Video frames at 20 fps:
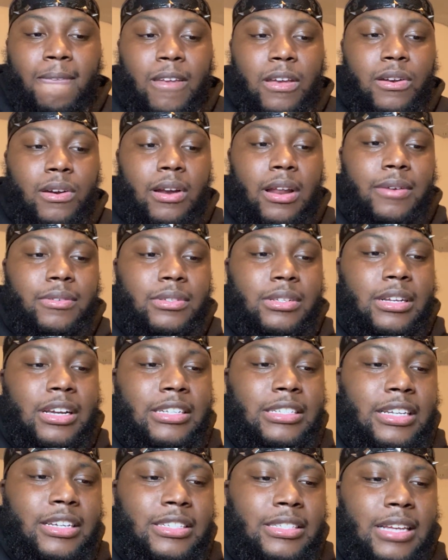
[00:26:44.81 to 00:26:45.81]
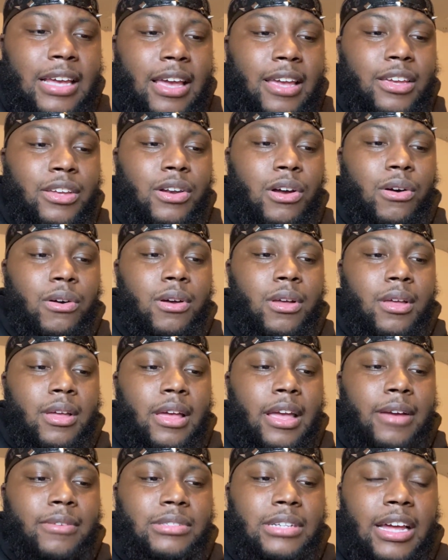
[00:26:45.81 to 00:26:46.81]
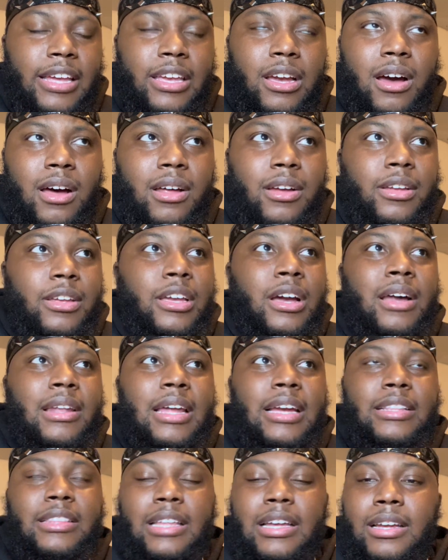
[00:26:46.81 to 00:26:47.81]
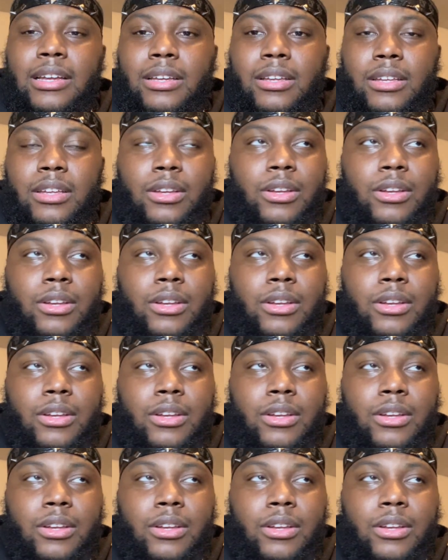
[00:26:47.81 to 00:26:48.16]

You know, they because he said, you know, he was like, y'all y'all ain't think